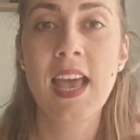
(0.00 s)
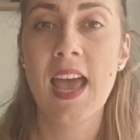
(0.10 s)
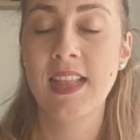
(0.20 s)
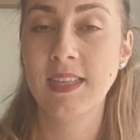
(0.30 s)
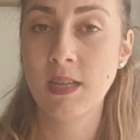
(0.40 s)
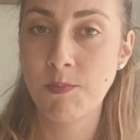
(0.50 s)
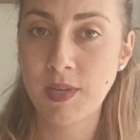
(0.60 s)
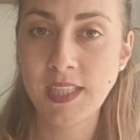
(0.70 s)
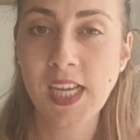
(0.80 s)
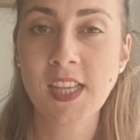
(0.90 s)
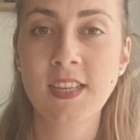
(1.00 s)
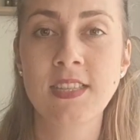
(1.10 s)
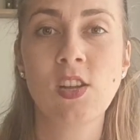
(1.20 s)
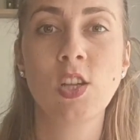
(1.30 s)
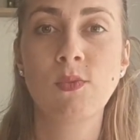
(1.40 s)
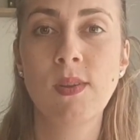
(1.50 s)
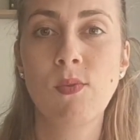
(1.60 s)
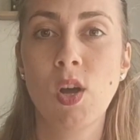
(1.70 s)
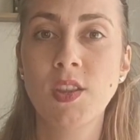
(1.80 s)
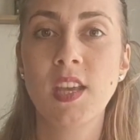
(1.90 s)
And is it bringing the result we
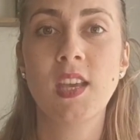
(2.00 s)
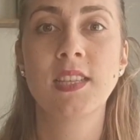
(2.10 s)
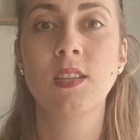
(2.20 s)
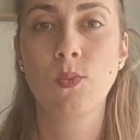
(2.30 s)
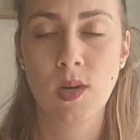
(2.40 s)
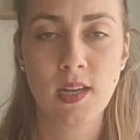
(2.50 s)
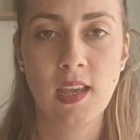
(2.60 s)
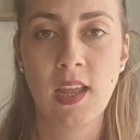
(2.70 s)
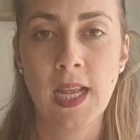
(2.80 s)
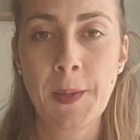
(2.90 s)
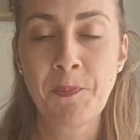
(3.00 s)
want? Is it working?